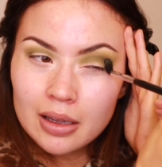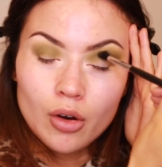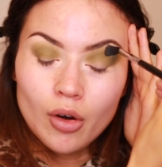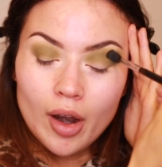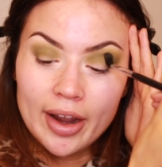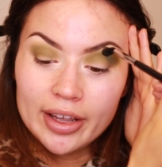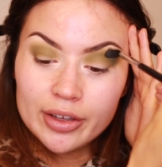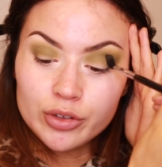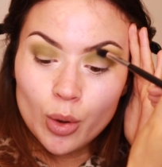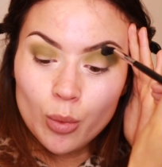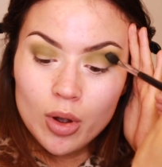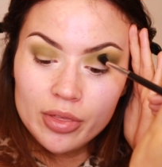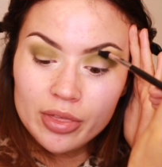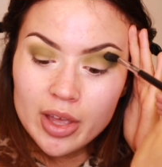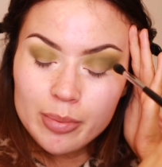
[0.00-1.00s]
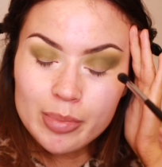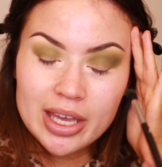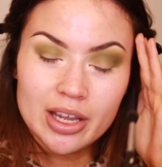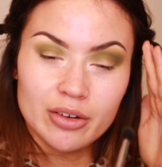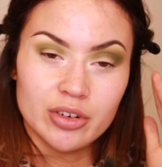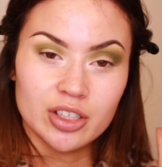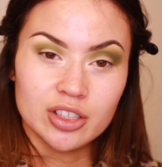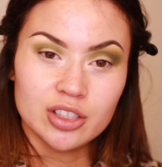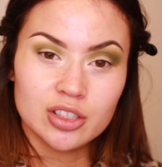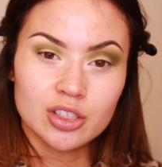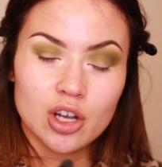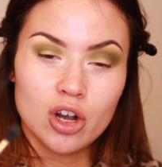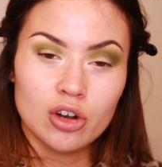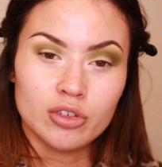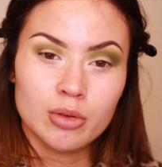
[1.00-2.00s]
Right, if you want the appearance
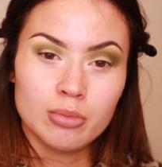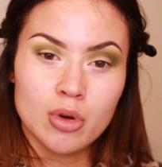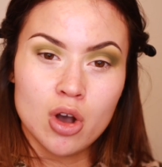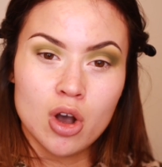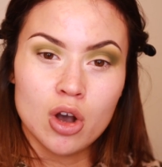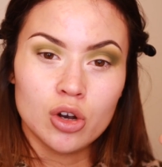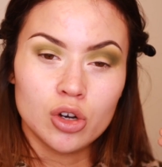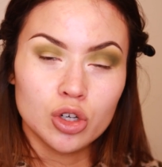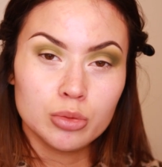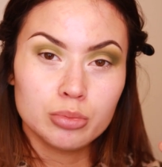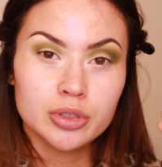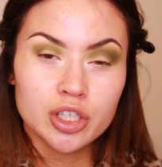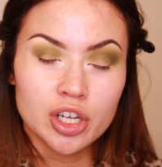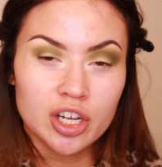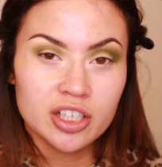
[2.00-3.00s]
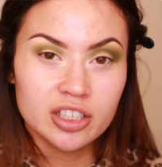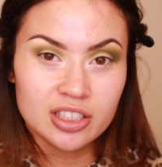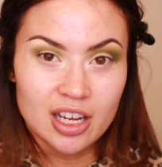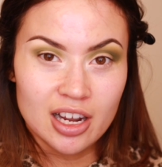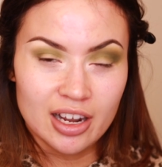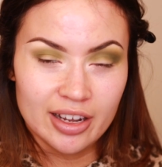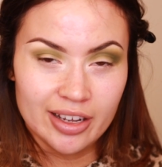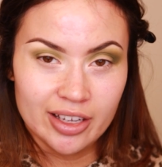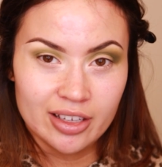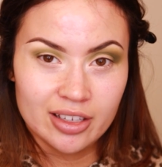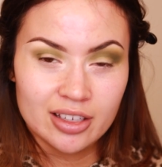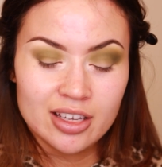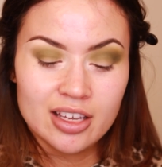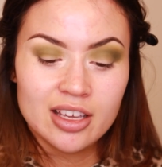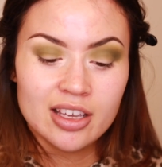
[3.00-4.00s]
of a more upturned eye,
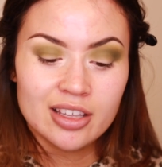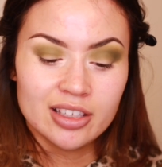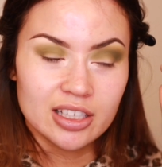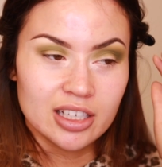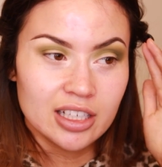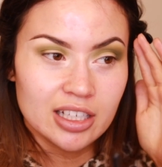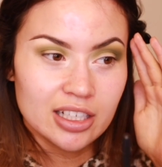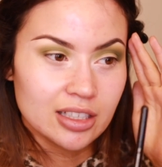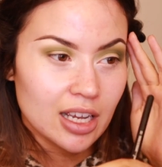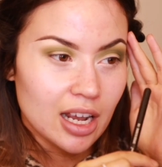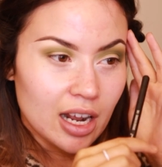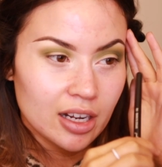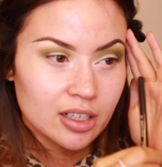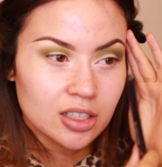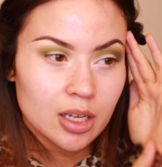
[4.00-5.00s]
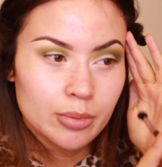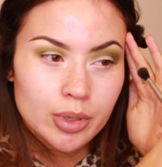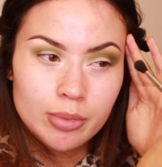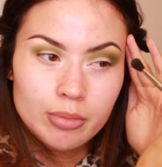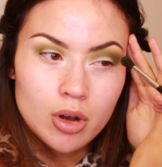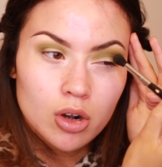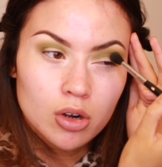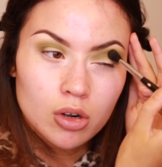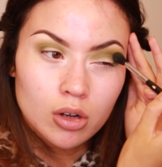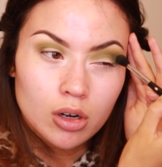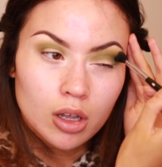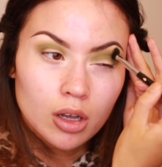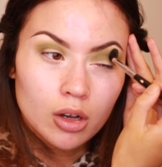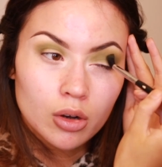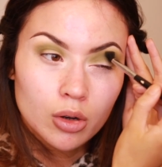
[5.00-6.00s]
then you need to add a bit more
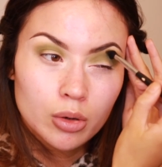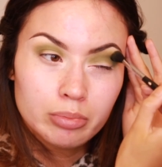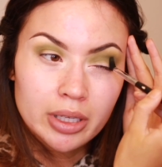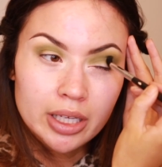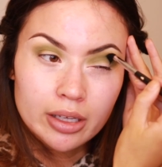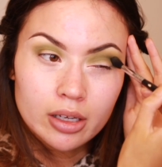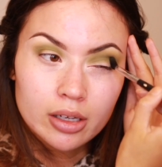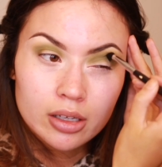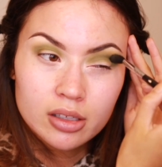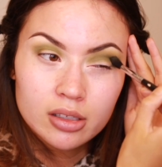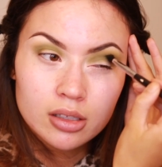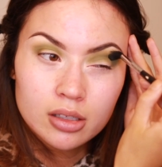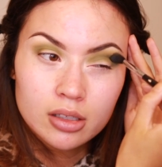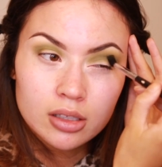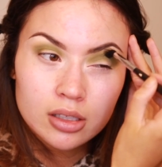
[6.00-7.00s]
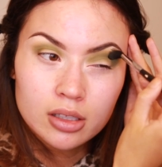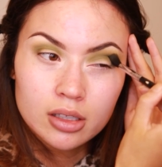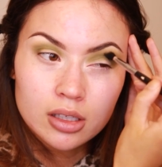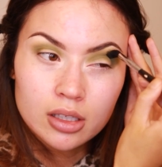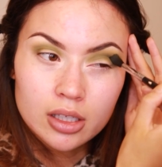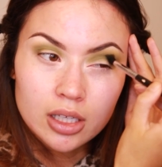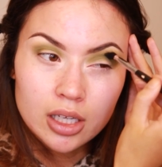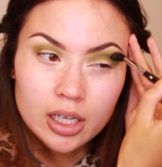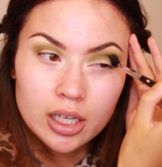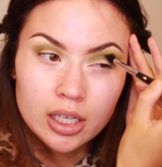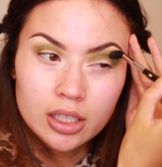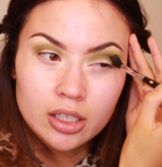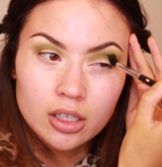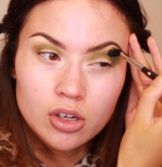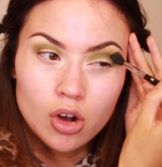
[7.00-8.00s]
colour up here
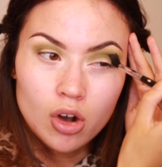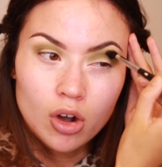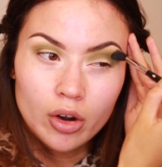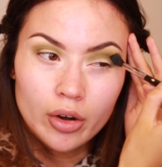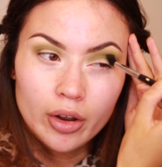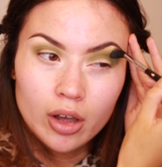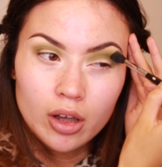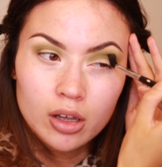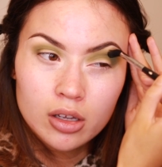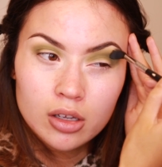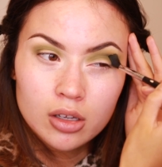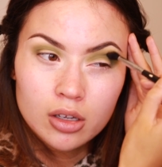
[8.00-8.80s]
in your corner